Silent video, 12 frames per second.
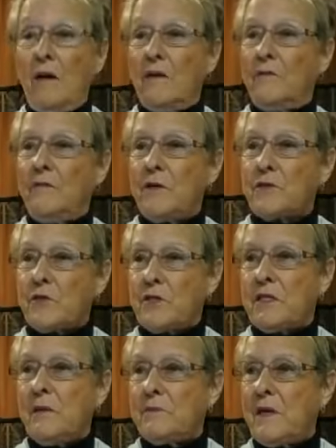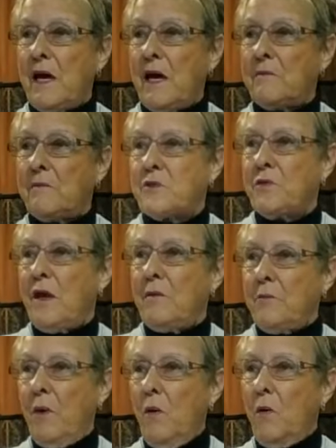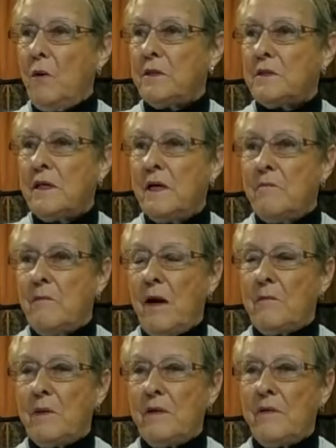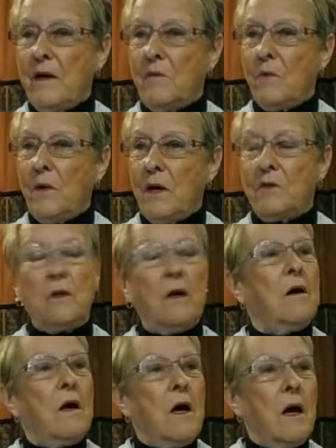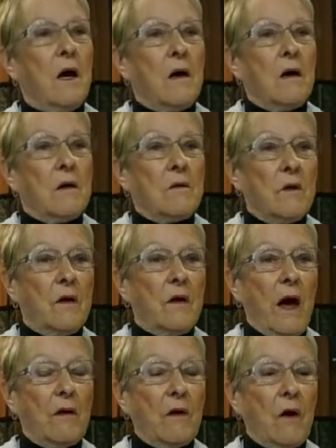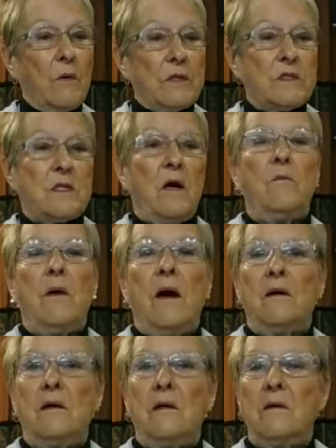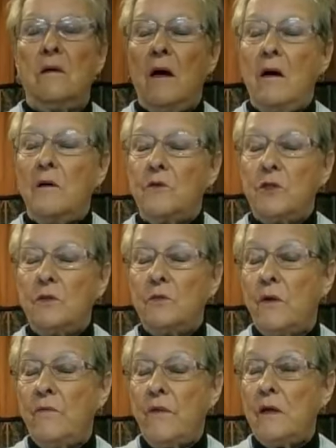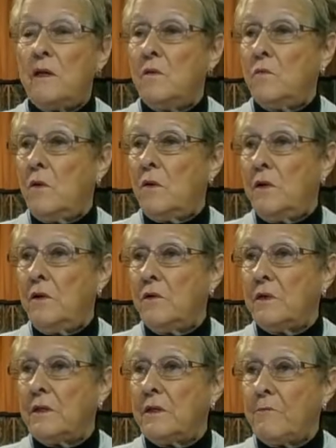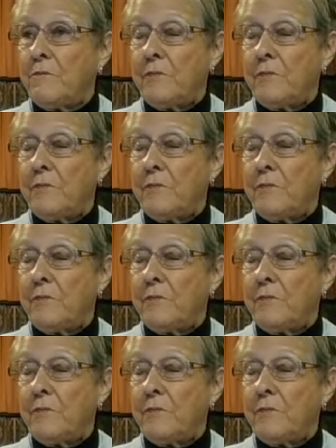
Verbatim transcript: all of us sometimes to that point might be that way. You know, I always tell my uh, children they didn't want to hear it,